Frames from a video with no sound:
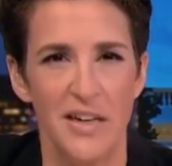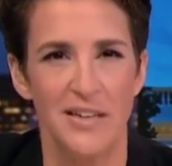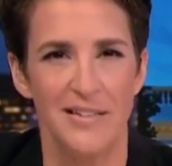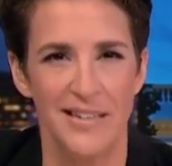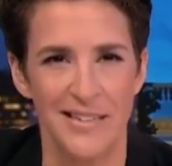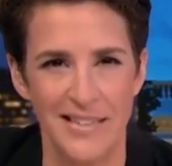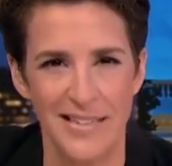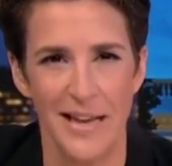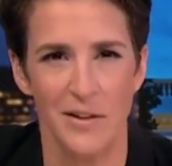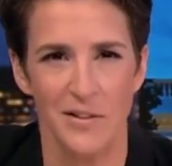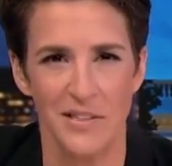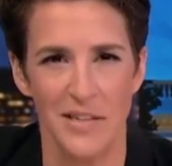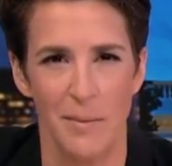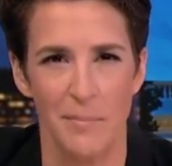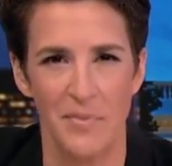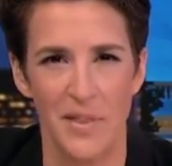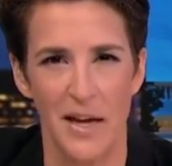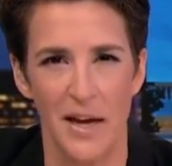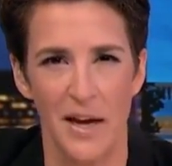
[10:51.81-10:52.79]
to sell
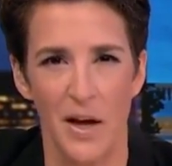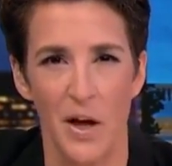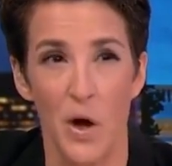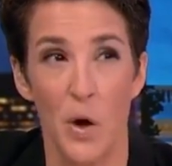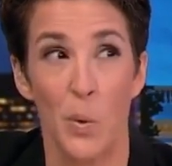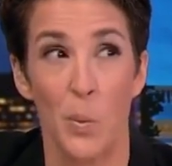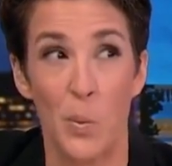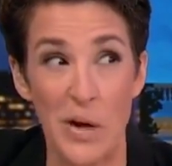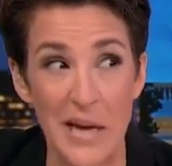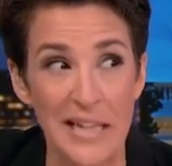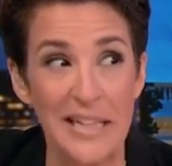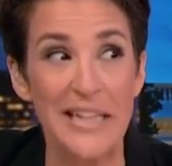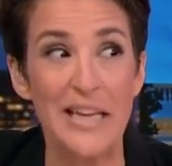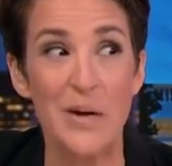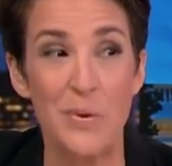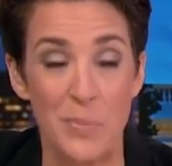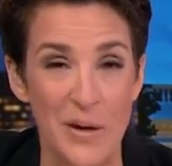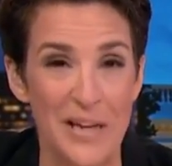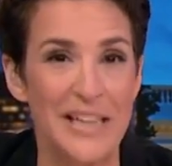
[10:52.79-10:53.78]
something
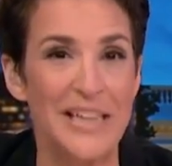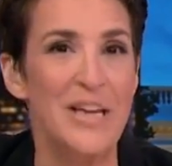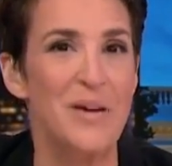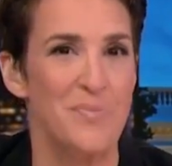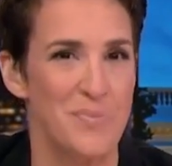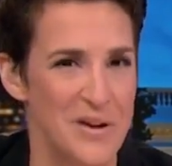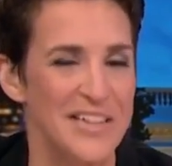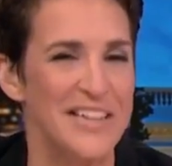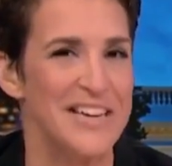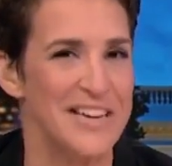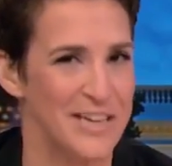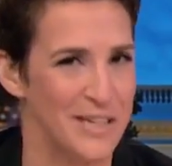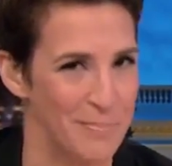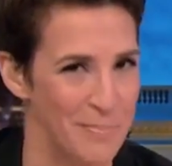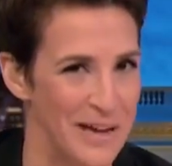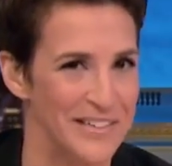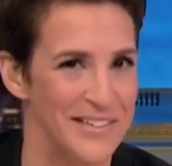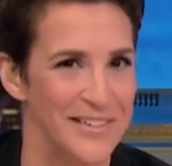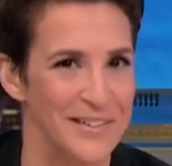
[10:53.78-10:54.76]
really, really, really
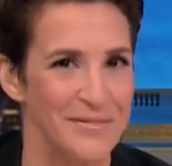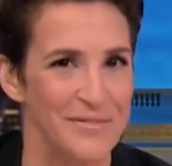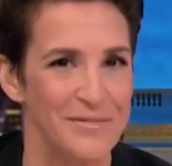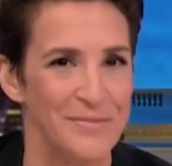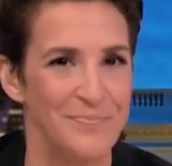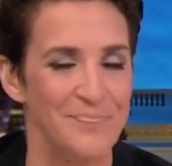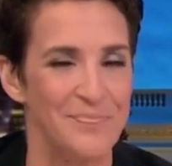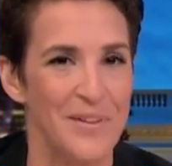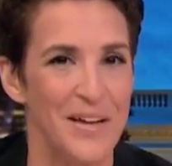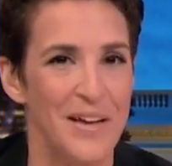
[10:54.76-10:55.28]
expensive.